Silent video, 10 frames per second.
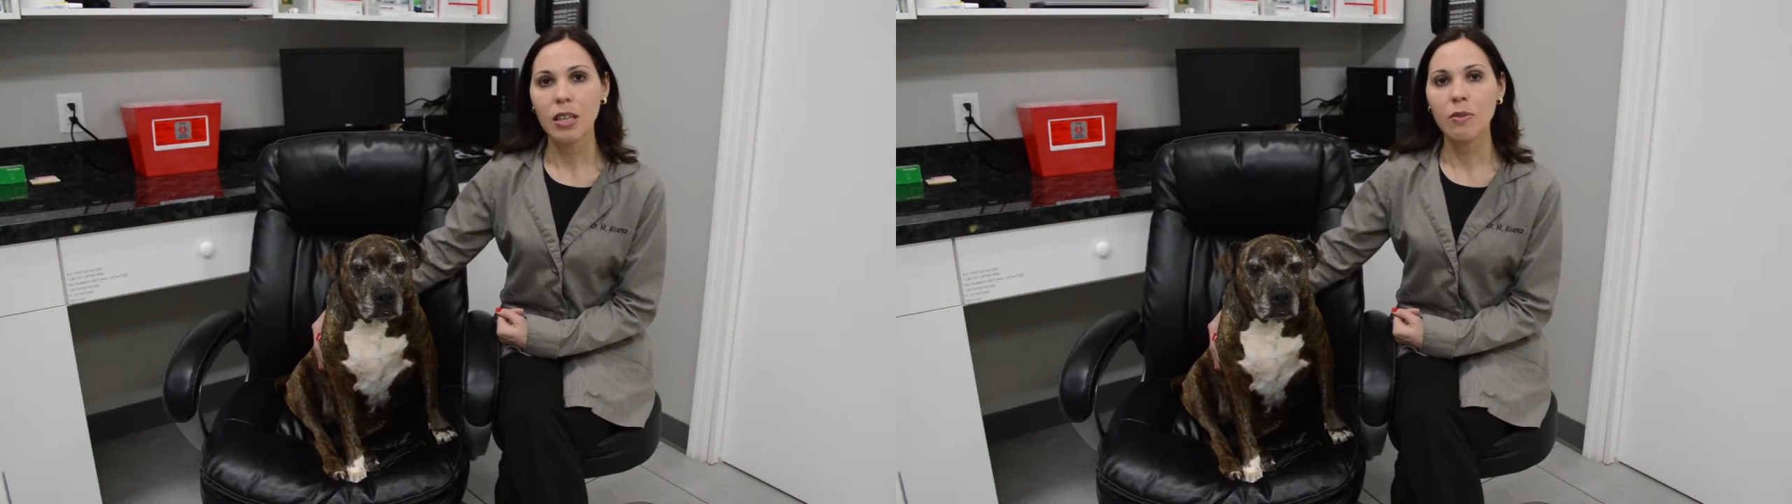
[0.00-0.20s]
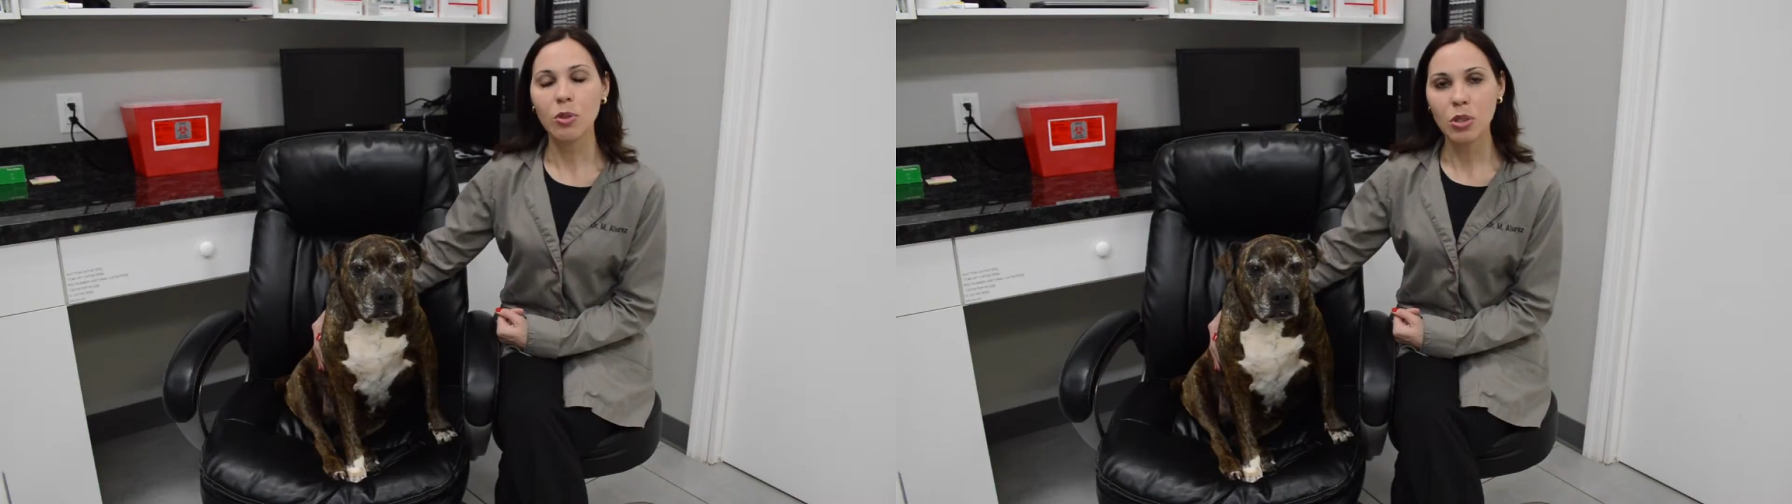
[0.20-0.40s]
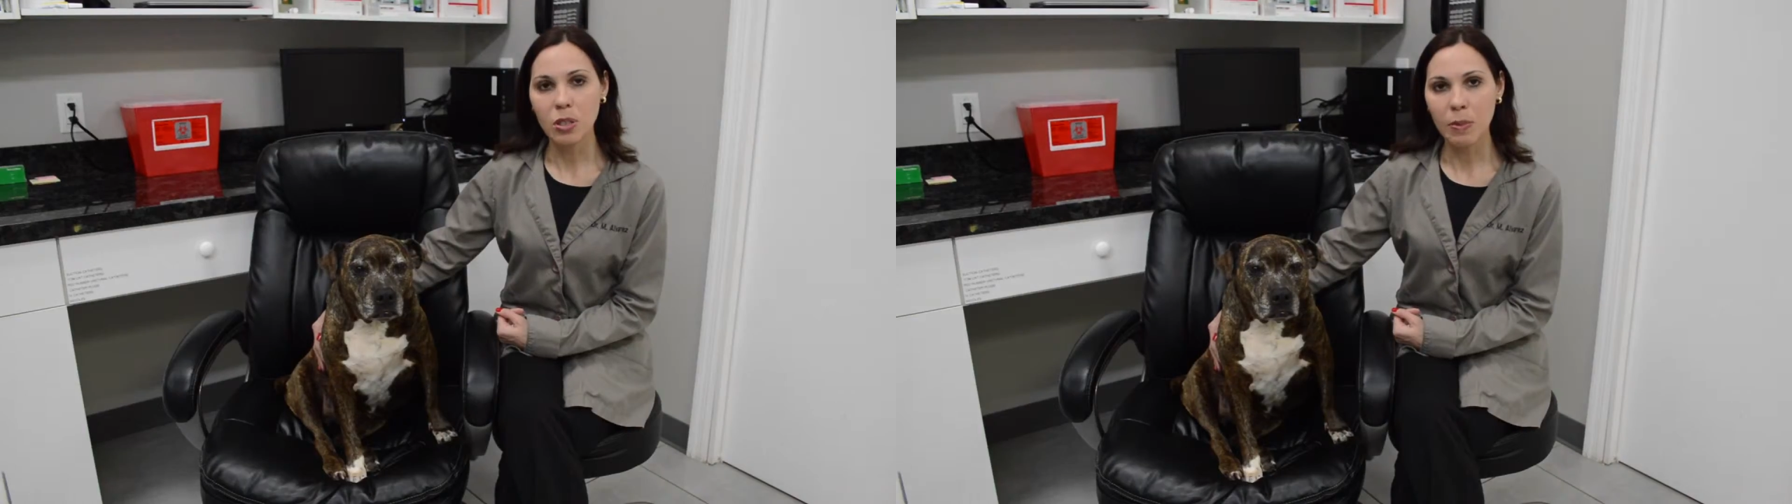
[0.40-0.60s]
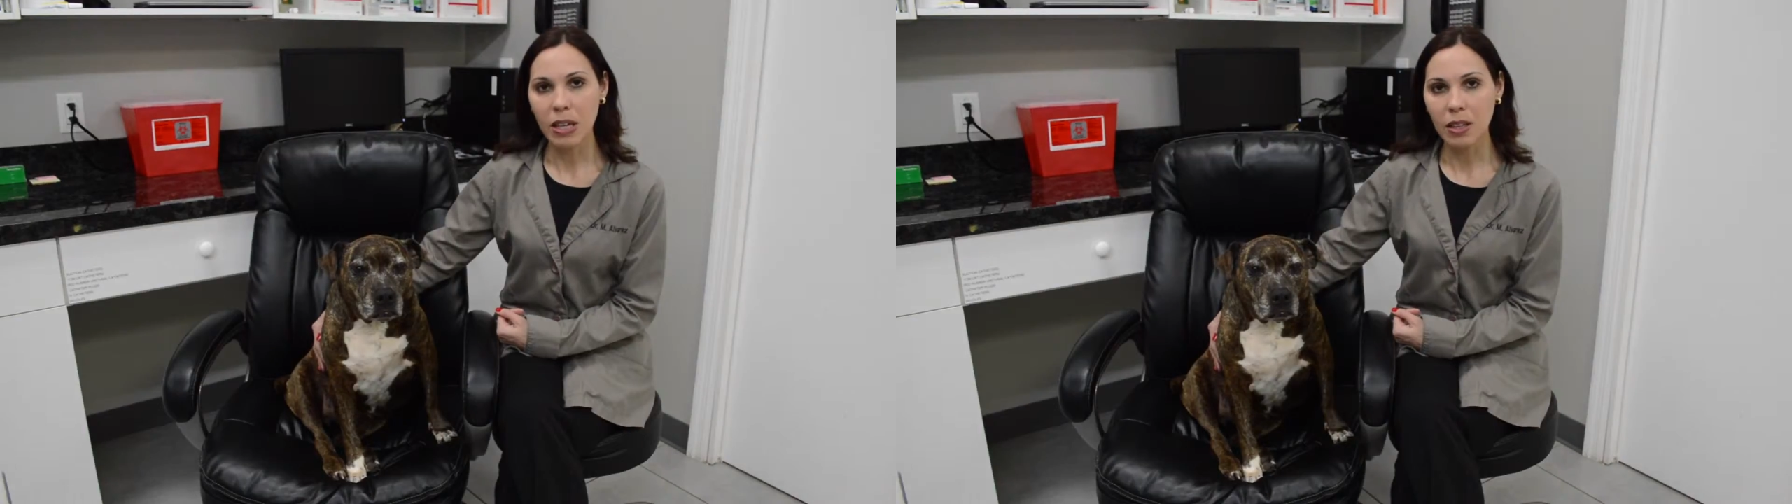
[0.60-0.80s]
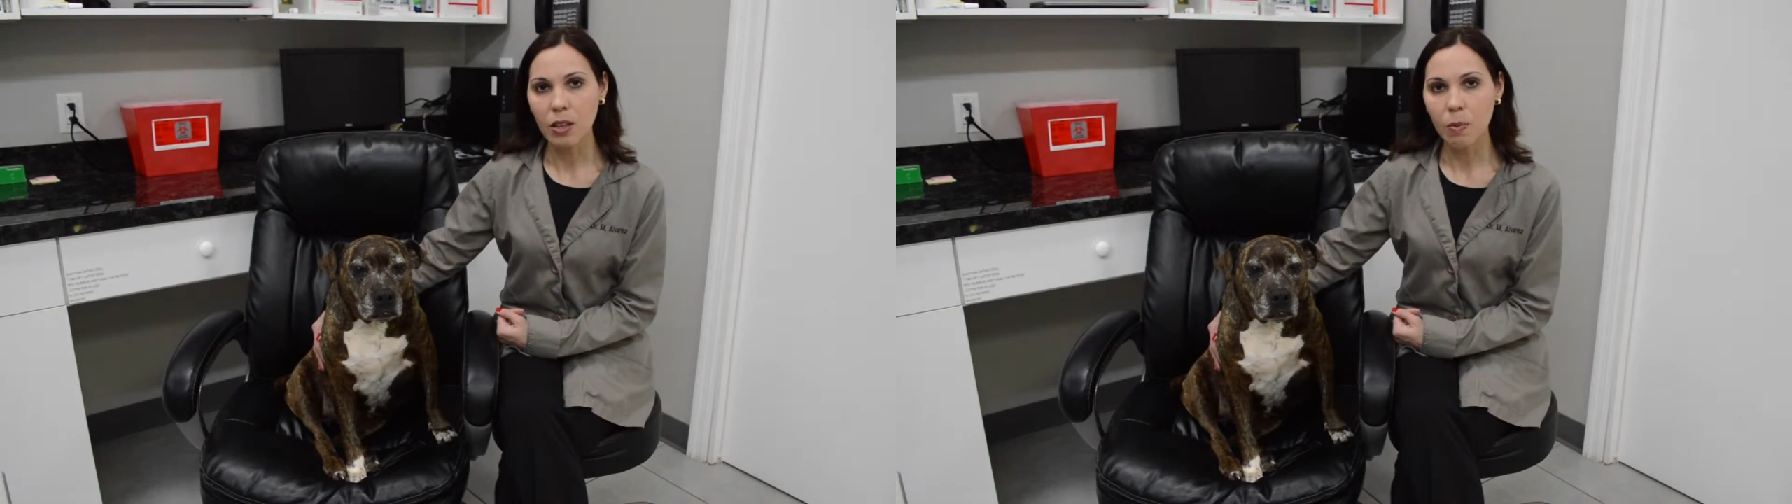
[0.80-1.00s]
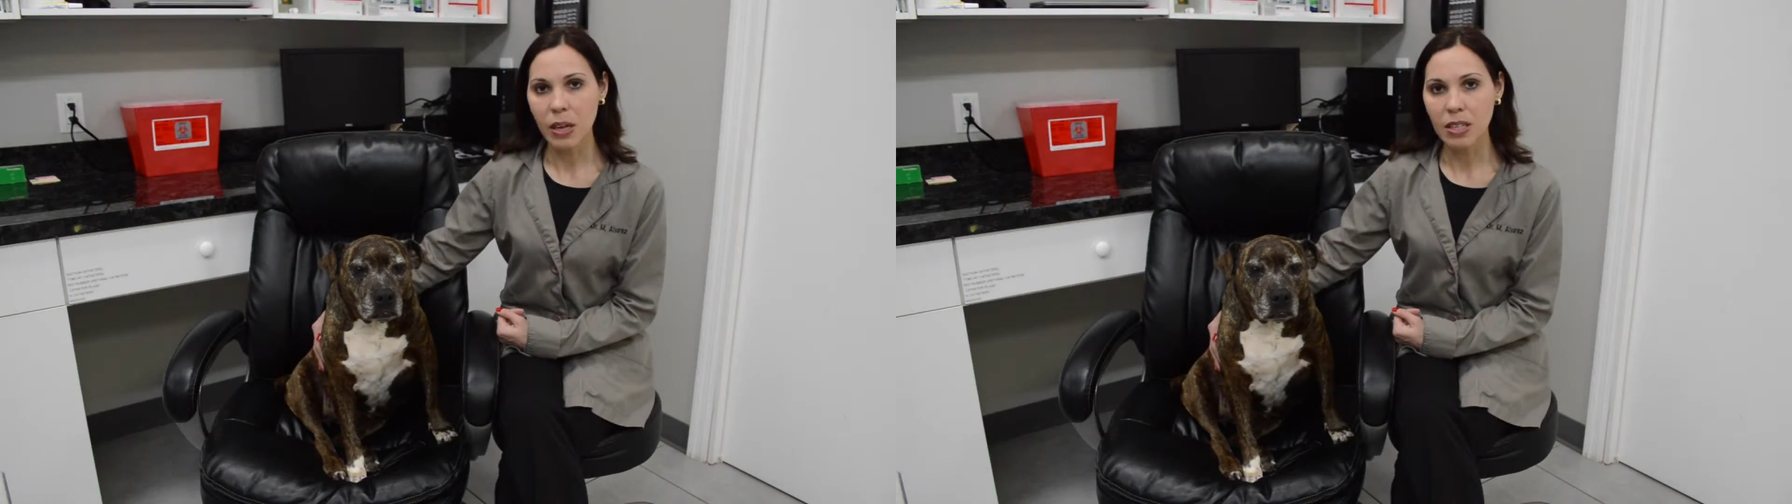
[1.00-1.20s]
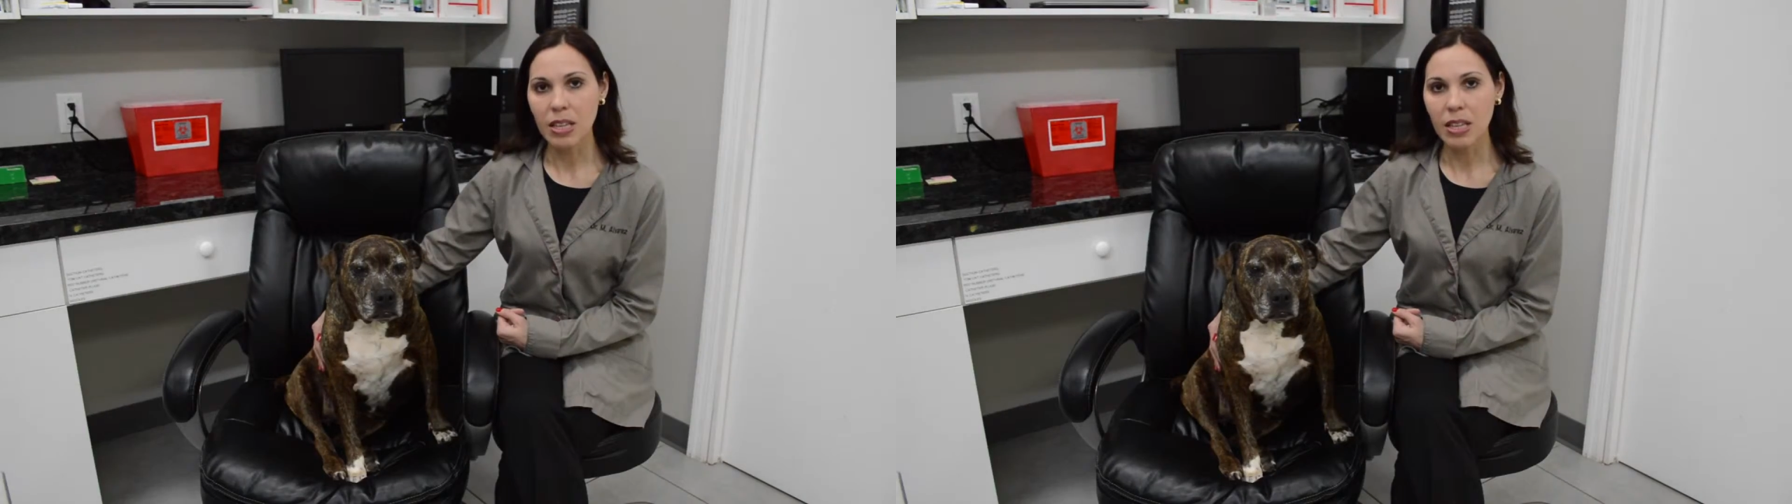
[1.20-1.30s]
If you suspect that your pet